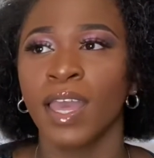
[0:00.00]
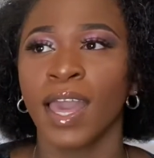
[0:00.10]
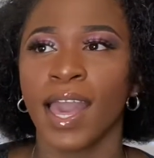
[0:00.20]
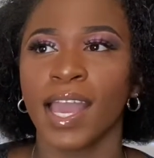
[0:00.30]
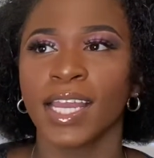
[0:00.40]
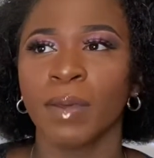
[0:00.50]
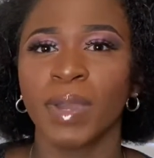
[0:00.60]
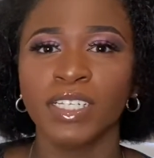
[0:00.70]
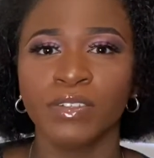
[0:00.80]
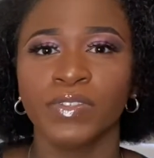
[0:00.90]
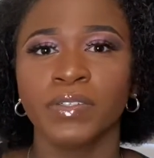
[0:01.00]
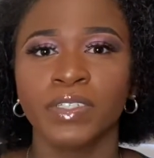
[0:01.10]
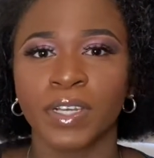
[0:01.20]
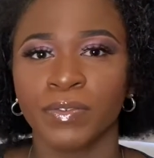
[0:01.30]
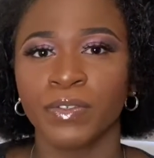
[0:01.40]
and I'm actually very
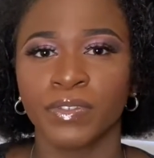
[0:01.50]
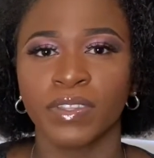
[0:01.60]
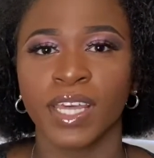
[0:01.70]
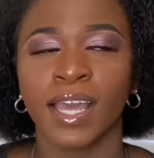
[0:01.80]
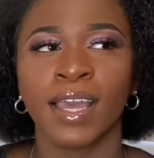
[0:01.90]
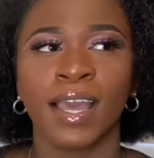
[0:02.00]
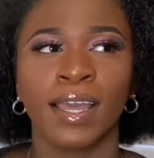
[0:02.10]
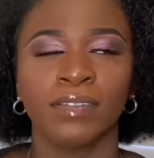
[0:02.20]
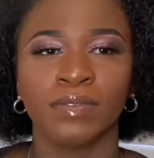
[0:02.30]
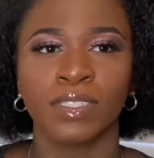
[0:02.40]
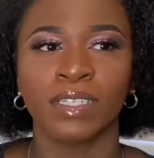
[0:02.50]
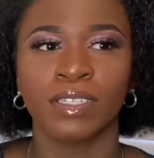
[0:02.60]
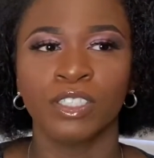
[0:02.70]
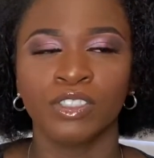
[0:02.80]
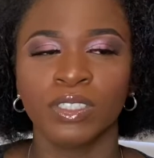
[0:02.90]
grateful for that. And
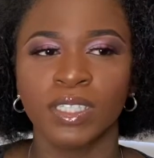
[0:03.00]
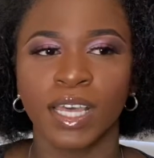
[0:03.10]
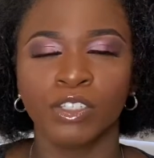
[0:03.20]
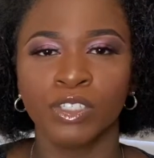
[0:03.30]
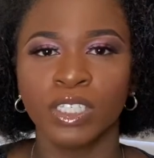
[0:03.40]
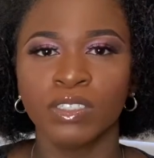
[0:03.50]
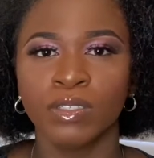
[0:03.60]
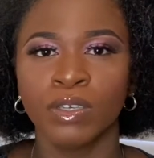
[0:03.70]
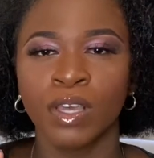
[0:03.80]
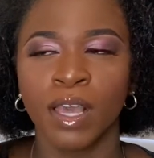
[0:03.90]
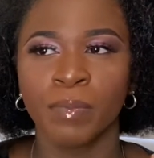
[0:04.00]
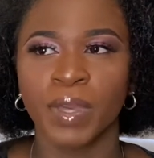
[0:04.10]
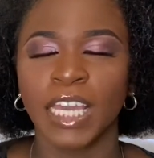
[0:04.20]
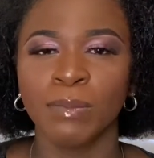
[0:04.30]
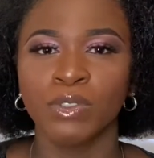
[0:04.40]
it's just that you need to
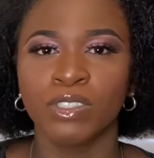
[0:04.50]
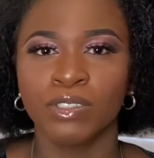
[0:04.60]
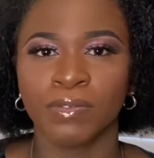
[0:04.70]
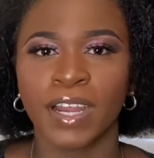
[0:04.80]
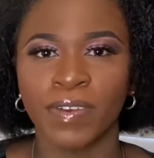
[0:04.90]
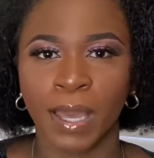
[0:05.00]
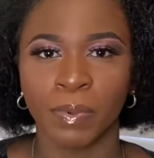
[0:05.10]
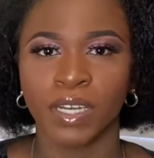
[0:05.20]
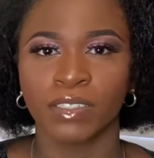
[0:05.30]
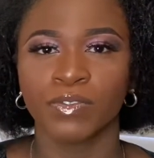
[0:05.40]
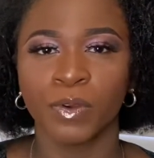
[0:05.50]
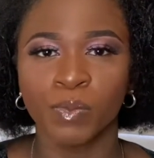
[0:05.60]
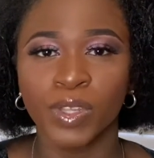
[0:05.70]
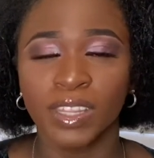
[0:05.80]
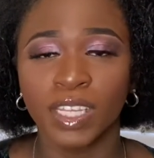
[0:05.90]
be able to derive happiness from
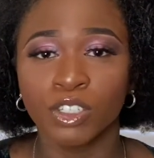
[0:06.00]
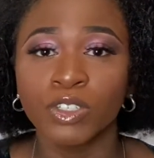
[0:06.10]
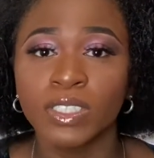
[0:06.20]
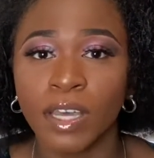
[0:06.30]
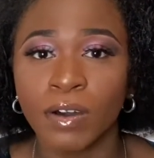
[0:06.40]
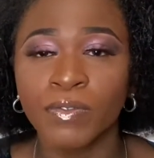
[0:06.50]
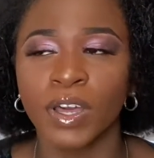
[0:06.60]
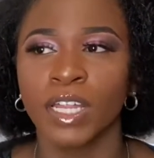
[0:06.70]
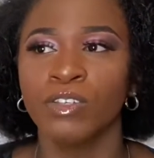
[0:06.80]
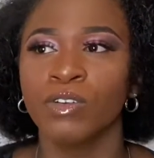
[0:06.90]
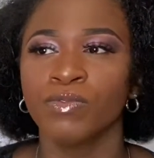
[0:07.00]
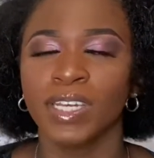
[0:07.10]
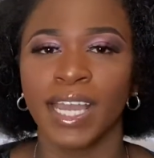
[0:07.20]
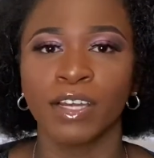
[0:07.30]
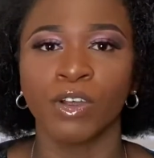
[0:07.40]
within yourself and not
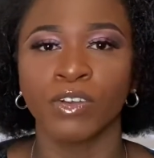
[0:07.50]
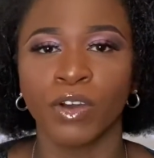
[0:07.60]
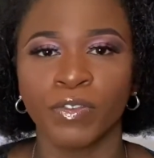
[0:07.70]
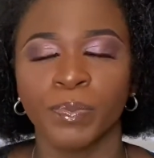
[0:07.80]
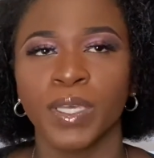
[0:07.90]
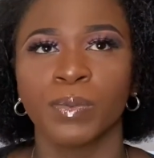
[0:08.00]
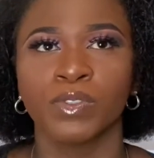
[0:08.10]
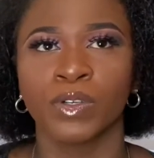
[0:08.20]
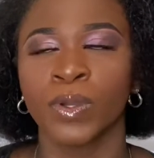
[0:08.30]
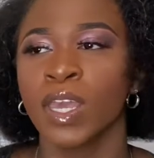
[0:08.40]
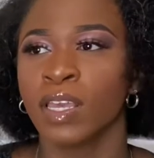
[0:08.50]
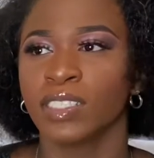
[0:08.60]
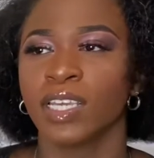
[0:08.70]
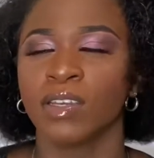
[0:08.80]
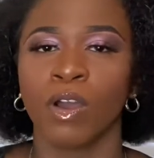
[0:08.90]
relying on other people. So
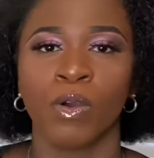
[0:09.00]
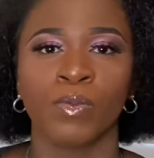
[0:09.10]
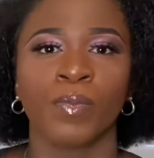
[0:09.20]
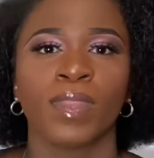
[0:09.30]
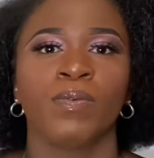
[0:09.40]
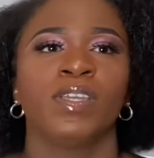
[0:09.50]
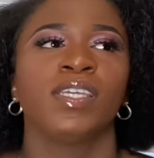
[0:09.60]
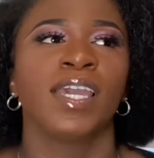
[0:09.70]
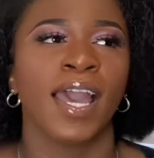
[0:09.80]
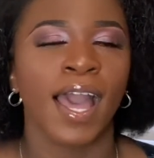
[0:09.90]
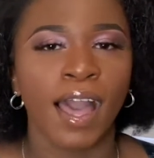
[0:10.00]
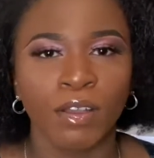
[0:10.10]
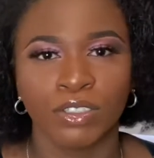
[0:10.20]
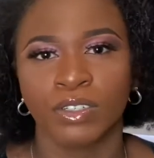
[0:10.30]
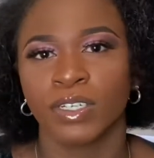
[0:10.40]
saying, oh, when you get a
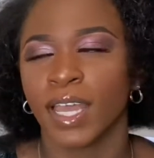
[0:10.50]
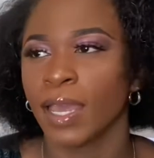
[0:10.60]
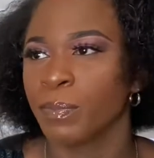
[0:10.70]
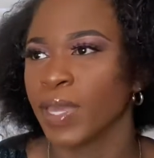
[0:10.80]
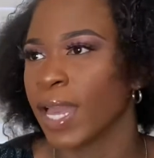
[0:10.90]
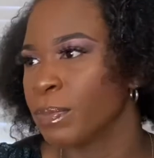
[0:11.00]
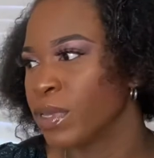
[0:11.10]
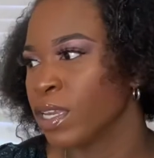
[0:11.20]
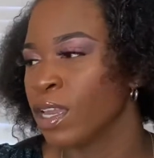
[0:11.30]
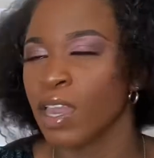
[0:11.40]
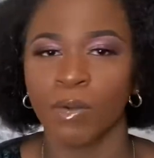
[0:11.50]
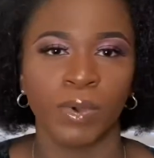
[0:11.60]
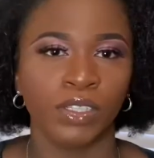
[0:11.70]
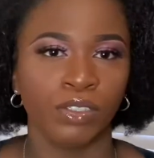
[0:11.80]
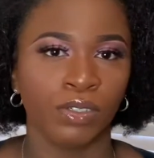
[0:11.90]
house, you're gonna be happy.
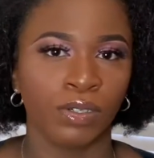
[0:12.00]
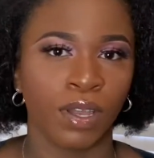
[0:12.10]
When you